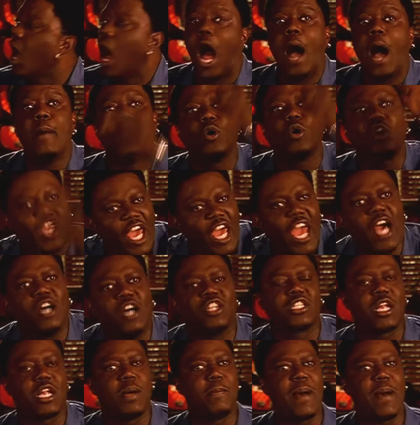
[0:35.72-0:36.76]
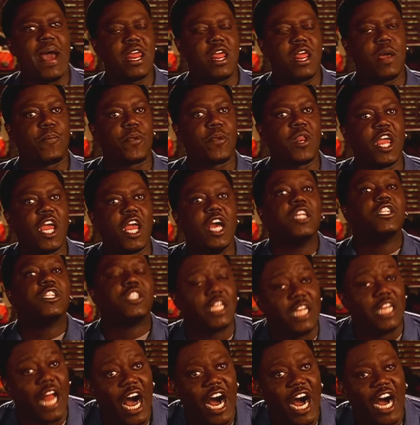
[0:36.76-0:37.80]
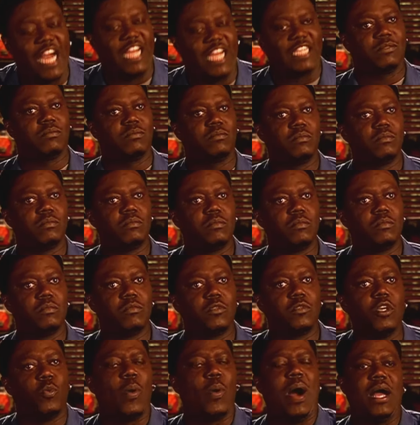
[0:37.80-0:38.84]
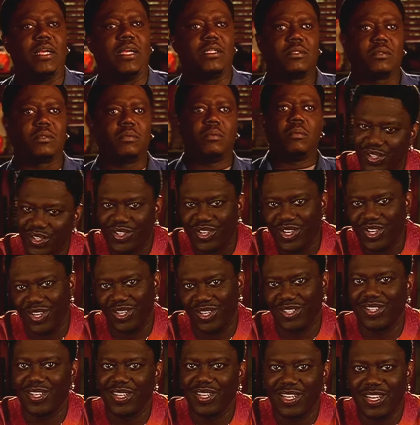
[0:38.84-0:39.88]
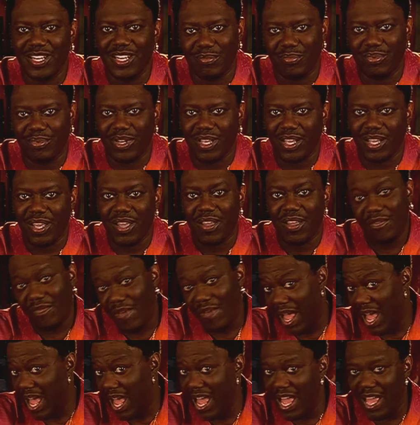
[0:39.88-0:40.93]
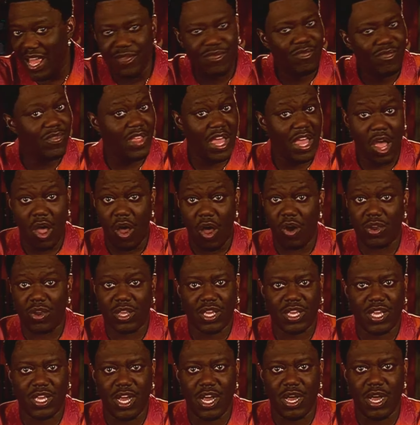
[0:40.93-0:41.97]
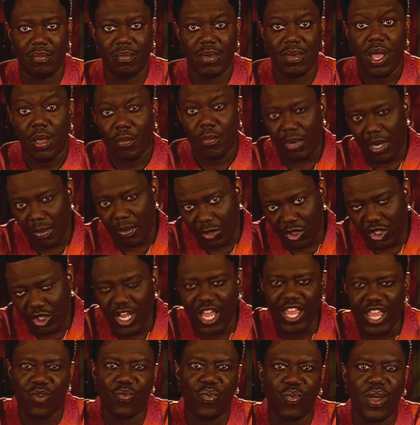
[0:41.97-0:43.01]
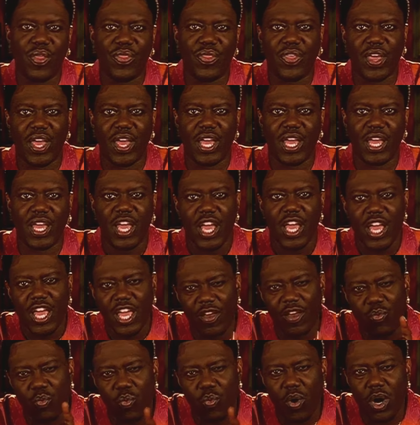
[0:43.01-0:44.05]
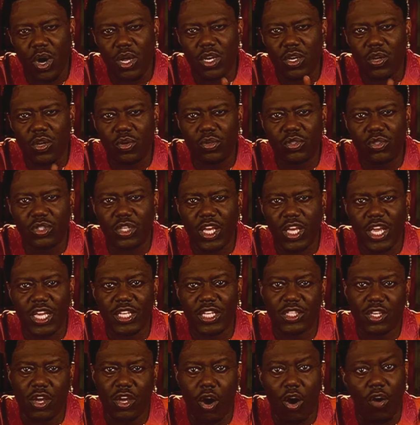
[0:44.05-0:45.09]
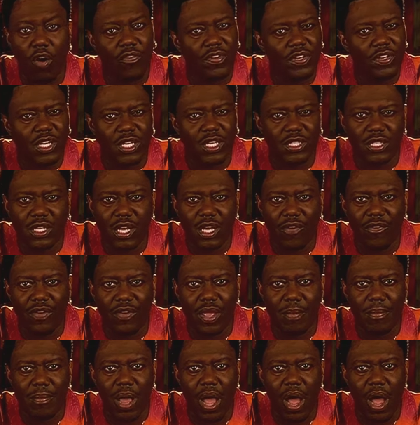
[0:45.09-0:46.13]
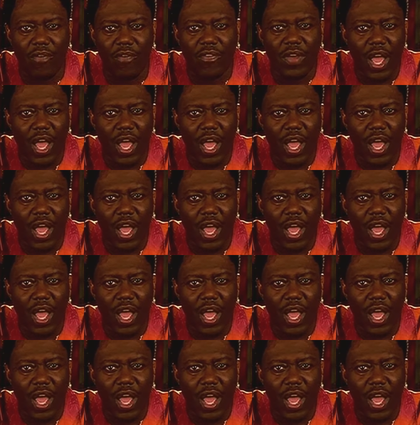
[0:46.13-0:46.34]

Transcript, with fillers: I'm gonna kill somebody up in here tonight. You watch. Took the liberty. Fine. They all can come. But I'm gonna tell you one thing. If one of those kids cough and doesn't cover their mouth,